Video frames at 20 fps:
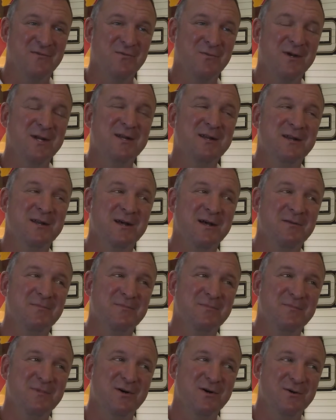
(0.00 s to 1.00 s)
And we ended up
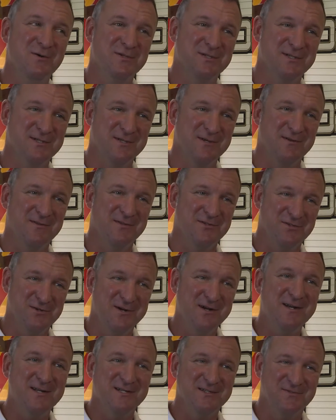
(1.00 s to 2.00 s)
hosting all the
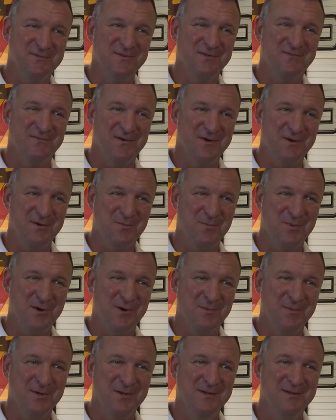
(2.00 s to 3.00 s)
trainings for the fire
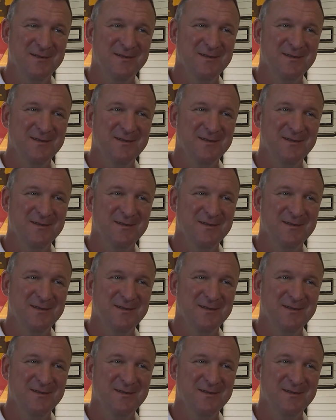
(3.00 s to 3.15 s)
department